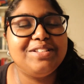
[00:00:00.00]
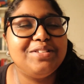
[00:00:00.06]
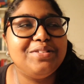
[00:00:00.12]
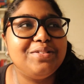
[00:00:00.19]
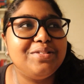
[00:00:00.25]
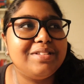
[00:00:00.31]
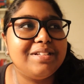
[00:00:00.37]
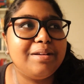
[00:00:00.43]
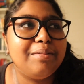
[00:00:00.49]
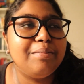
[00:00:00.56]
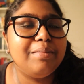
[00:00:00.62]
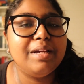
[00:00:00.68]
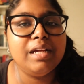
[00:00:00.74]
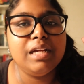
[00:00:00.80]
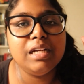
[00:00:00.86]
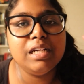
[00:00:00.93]
do
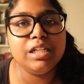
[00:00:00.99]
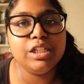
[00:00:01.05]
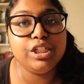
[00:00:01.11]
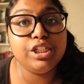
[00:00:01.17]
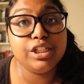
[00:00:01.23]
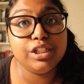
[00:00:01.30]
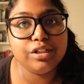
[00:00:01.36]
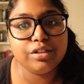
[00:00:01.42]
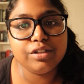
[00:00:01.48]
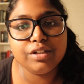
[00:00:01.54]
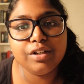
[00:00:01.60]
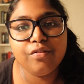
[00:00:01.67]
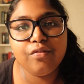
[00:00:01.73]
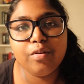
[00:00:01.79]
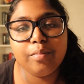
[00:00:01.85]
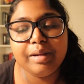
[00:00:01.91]
some
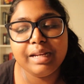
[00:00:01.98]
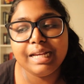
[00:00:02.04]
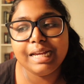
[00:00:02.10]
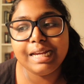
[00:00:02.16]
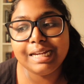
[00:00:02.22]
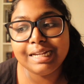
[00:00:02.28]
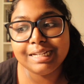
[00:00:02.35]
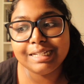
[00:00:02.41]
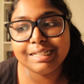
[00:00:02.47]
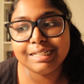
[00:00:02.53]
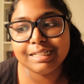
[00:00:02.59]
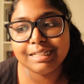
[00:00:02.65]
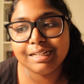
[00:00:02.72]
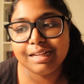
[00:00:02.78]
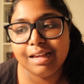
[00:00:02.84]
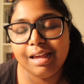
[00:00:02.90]
dinner for me to
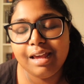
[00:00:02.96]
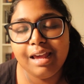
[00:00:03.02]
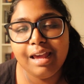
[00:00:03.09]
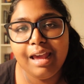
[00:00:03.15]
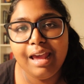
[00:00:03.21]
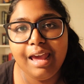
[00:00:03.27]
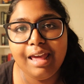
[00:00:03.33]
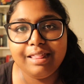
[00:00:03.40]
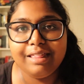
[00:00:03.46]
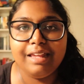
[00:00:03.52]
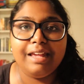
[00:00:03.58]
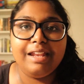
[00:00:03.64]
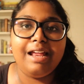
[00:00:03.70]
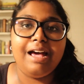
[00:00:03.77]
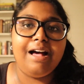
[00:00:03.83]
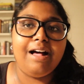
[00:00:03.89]
eat, and
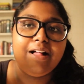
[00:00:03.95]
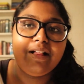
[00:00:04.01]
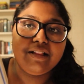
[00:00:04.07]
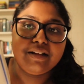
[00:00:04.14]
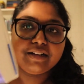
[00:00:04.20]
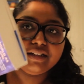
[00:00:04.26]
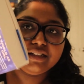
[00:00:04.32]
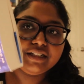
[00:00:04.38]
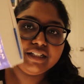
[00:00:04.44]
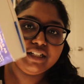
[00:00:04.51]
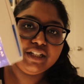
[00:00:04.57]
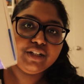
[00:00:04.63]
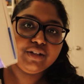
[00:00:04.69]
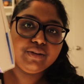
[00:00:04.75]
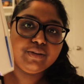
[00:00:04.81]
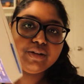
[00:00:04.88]
then I'll
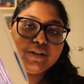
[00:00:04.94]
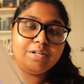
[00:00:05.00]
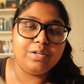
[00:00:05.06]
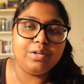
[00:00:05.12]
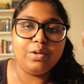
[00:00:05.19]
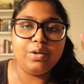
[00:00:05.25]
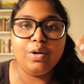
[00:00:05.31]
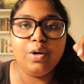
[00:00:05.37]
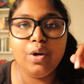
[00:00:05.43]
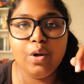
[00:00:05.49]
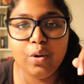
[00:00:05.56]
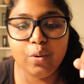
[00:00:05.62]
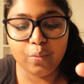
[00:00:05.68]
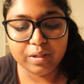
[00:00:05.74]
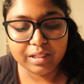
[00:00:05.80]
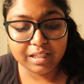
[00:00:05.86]
continue
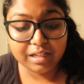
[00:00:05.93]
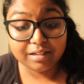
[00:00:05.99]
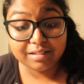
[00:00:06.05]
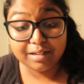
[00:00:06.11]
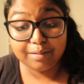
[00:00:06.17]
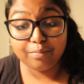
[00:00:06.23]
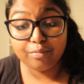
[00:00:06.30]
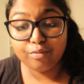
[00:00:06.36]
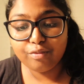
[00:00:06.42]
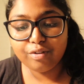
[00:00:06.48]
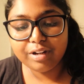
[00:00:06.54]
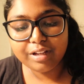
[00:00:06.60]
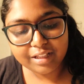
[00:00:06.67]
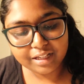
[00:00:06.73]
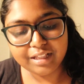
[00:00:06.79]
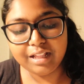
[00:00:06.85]
with this. I'm
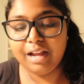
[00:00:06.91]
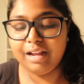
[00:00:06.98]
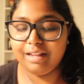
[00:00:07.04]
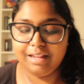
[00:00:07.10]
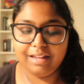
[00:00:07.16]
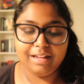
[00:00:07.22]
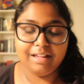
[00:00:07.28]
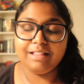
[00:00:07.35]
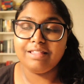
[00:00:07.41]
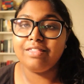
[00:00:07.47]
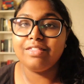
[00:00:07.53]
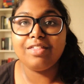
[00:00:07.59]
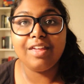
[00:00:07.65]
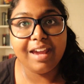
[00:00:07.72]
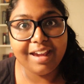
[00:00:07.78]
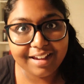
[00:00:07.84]
really liking it.
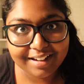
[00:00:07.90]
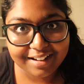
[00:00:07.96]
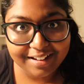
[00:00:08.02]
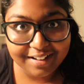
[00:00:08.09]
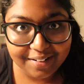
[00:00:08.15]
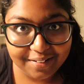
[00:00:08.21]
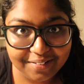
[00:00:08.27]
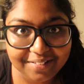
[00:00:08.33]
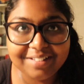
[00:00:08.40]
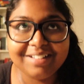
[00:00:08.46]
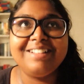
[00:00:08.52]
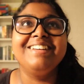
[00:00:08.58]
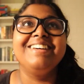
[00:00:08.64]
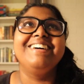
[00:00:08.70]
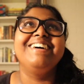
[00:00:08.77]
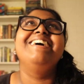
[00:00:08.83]
Thank
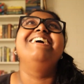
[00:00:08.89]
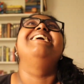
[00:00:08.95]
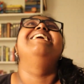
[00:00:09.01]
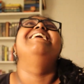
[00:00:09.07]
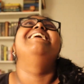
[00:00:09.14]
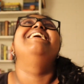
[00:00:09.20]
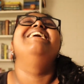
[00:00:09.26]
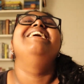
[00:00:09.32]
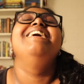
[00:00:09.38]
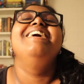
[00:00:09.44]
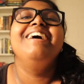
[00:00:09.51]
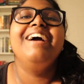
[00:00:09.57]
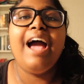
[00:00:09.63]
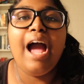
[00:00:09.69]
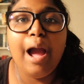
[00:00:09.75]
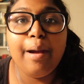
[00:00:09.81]
God.
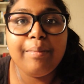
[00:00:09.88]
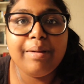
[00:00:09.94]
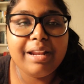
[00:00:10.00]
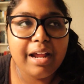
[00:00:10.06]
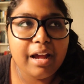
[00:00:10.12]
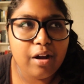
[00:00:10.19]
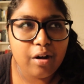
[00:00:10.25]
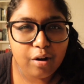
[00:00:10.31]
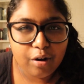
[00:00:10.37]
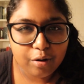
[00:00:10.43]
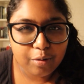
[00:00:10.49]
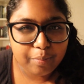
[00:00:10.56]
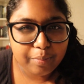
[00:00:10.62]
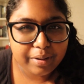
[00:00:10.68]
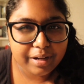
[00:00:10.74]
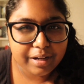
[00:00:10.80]
I mean, I
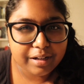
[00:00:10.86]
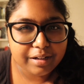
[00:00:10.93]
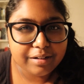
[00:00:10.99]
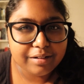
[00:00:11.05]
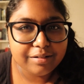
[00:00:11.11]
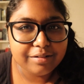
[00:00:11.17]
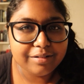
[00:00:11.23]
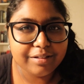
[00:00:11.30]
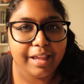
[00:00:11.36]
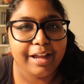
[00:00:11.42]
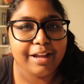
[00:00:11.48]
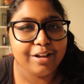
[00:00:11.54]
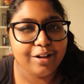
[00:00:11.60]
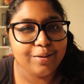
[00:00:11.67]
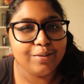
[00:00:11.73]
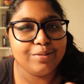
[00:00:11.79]
hope it
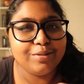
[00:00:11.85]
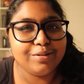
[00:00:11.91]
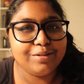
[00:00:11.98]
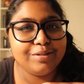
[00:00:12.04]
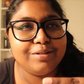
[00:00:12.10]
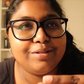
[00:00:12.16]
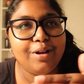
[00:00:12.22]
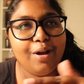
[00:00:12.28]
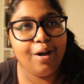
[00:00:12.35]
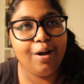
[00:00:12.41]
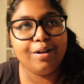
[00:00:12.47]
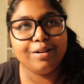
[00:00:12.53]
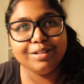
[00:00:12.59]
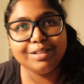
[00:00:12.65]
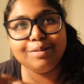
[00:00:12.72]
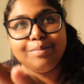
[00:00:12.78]
goes
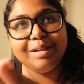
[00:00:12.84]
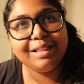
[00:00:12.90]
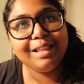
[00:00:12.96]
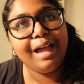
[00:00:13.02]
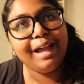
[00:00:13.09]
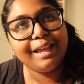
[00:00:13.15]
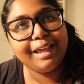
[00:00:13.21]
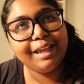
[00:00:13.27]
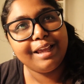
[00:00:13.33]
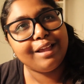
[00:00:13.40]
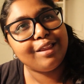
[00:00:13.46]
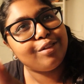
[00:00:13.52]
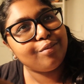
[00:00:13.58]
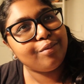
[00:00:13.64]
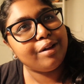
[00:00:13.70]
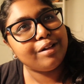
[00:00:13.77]
on to me liking
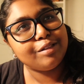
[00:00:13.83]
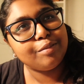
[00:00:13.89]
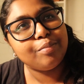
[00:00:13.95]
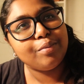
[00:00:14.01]
it throughout the